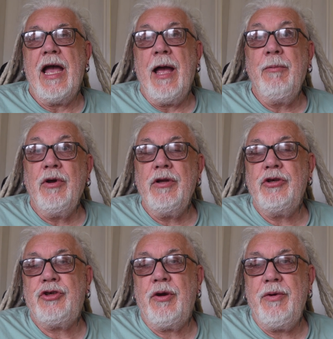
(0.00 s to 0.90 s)
I'm going to
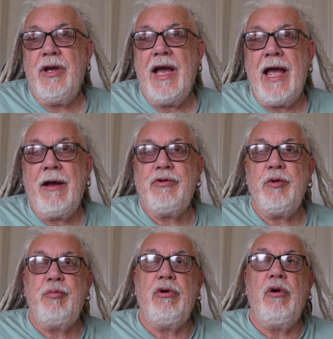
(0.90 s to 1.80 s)
show you how to
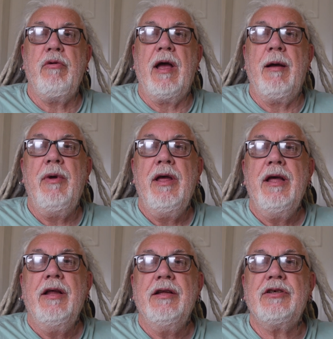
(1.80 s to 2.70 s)
program
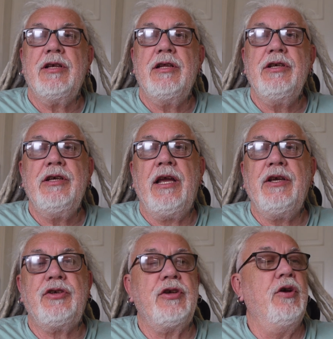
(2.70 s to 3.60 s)
this little
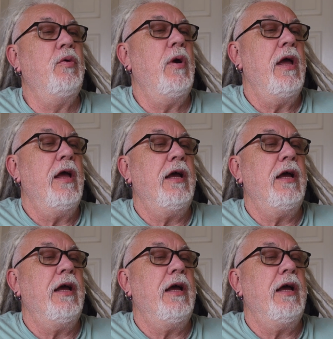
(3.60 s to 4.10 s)
Yaesu,